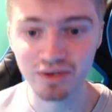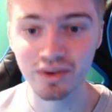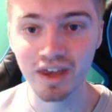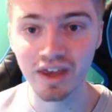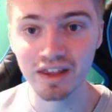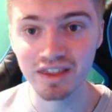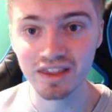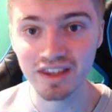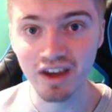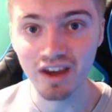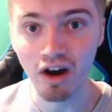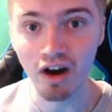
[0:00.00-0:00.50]

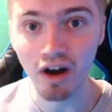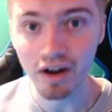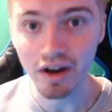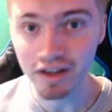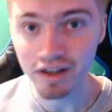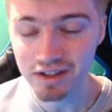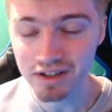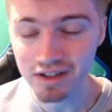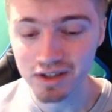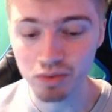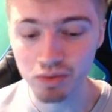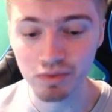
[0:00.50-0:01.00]
that the
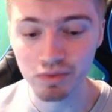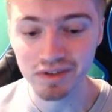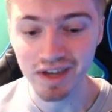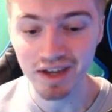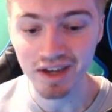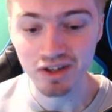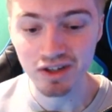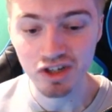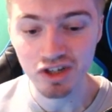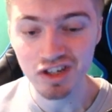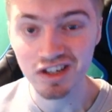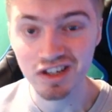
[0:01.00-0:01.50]
audience
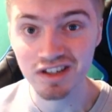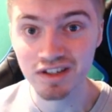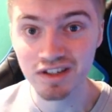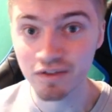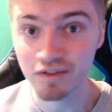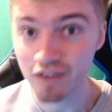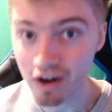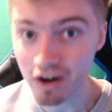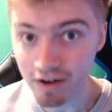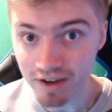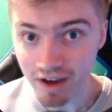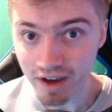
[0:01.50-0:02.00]
retention is
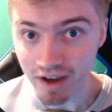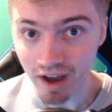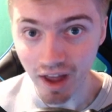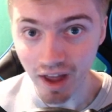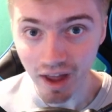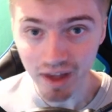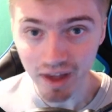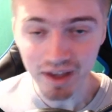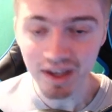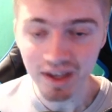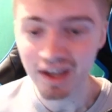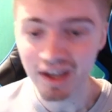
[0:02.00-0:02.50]
very
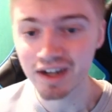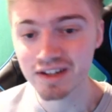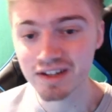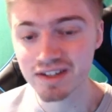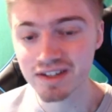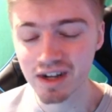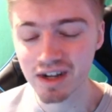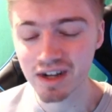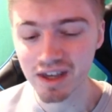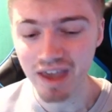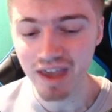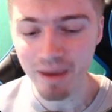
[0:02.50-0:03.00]
high and it's
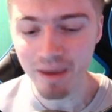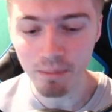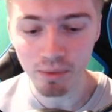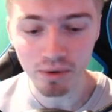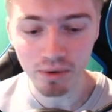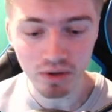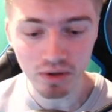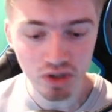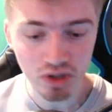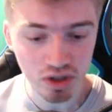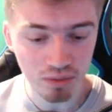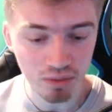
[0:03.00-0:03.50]
going to get
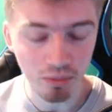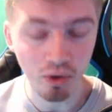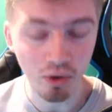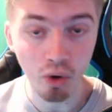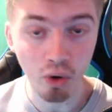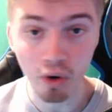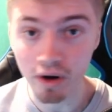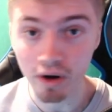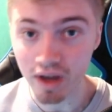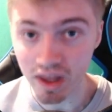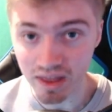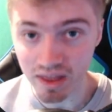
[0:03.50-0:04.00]
pushed
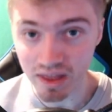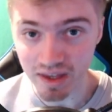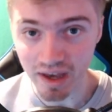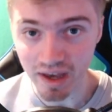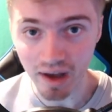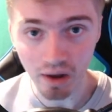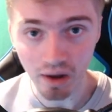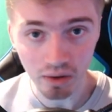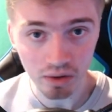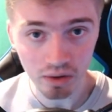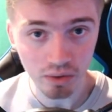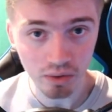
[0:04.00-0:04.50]
more in the
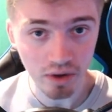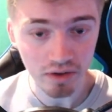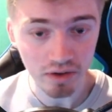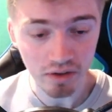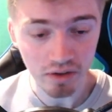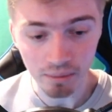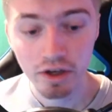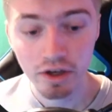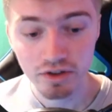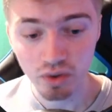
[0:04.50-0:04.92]
algorithm.